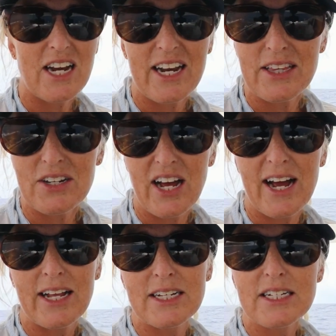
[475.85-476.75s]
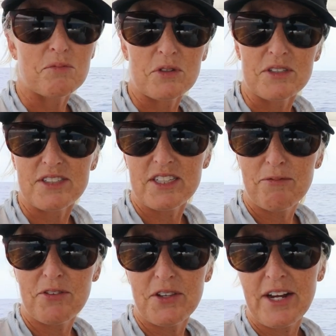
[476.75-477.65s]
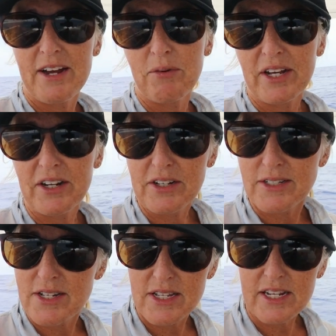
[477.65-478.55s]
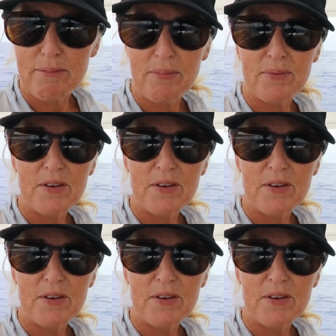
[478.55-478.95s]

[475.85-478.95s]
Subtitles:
a tiny little island. We'll sleep for the night, we'll get a good sleep,